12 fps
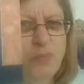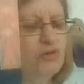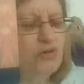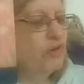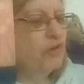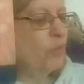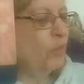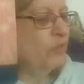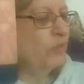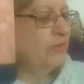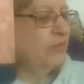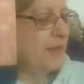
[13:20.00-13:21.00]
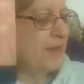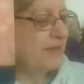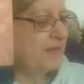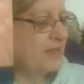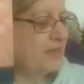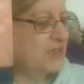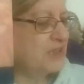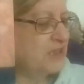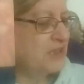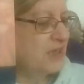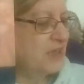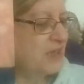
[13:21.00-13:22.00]
What an awesome
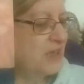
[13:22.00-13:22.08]
message.